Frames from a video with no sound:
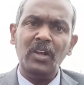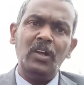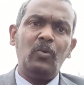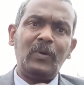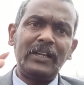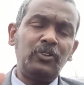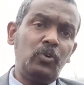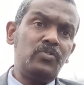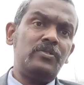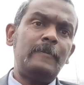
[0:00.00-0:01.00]
What are
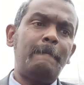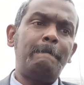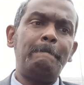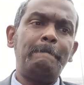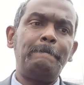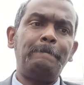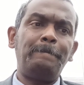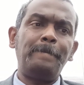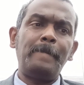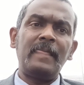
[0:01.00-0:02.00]
those?
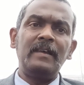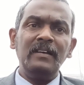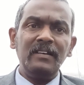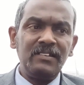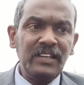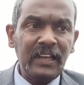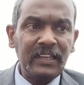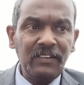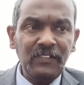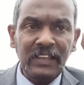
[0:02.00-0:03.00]

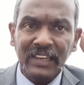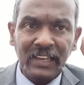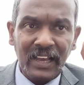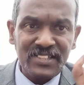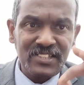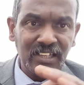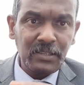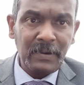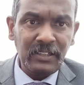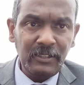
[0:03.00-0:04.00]
Relatively elastic
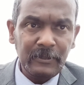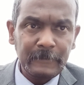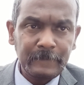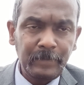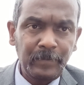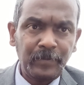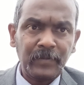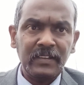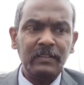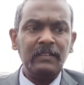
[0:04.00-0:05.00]
demand,
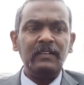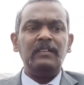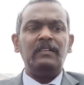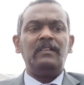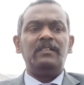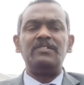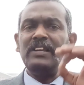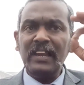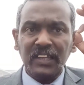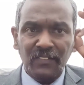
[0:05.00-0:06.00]

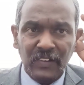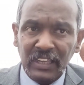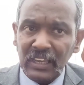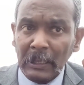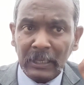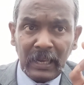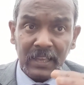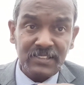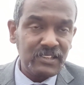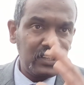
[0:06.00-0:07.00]
relatively
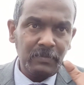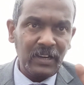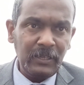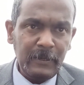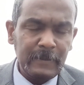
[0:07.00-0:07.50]
inelastic demand,